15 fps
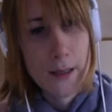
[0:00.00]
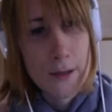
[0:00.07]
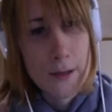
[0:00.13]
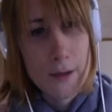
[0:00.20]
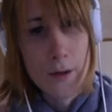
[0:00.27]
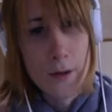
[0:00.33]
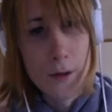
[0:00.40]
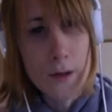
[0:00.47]

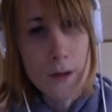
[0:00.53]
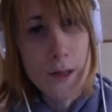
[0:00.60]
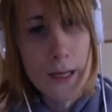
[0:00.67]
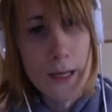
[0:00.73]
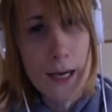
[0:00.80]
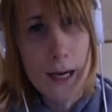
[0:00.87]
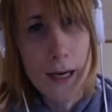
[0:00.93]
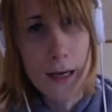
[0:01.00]

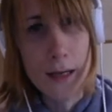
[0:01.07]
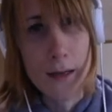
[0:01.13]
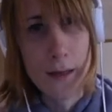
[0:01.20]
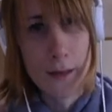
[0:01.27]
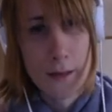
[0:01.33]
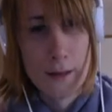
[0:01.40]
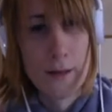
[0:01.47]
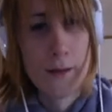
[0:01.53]
Yoka,
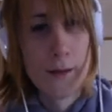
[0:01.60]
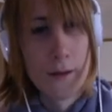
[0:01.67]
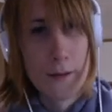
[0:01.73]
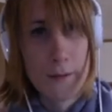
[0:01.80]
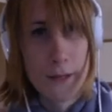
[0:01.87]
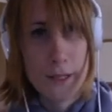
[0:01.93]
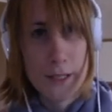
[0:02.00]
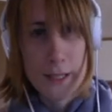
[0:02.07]

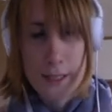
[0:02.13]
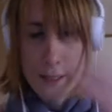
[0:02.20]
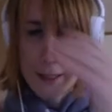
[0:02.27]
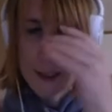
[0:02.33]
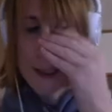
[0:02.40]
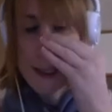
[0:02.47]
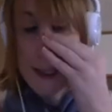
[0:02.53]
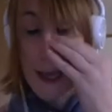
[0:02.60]
which is the